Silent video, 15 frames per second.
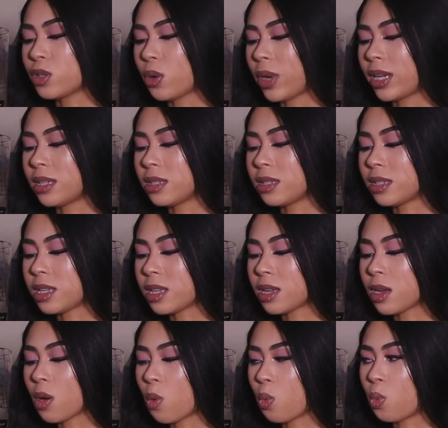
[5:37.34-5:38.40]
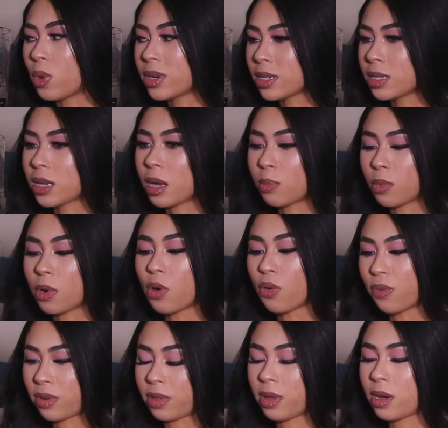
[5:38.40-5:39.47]
so I can see what is up
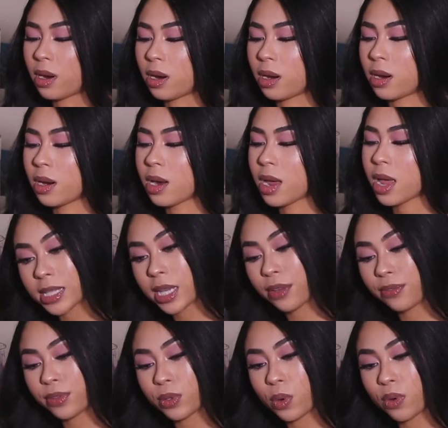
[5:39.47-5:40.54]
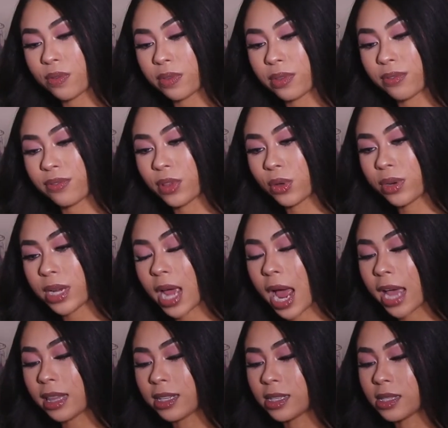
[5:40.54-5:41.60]
over there. As I flew over the floating
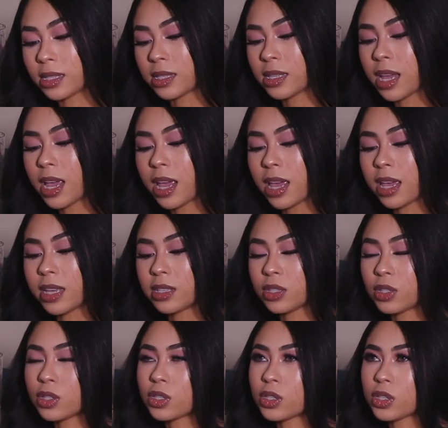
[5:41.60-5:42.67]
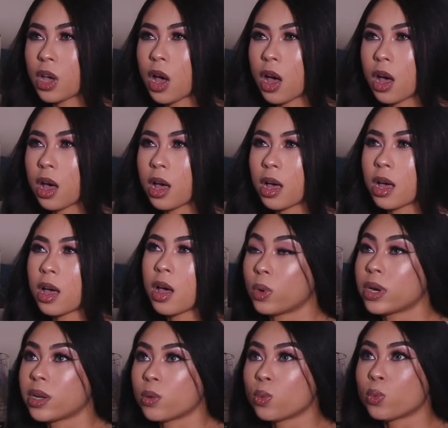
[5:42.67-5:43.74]
islands and saw
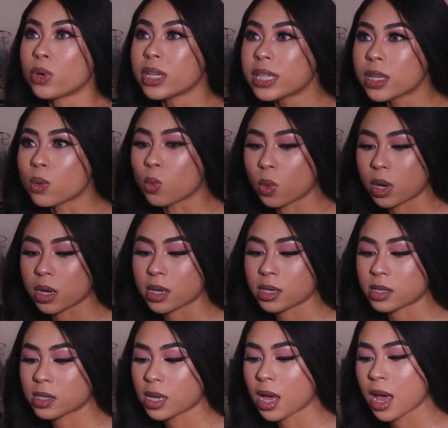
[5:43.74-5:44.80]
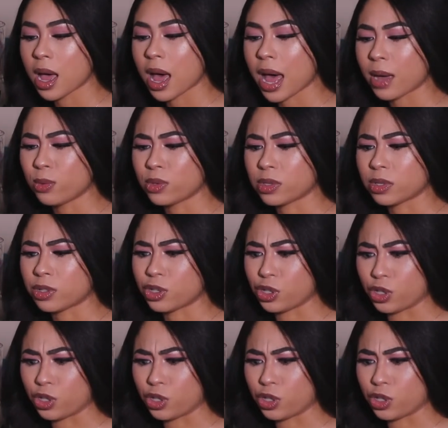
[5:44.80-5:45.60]
what it really was, I was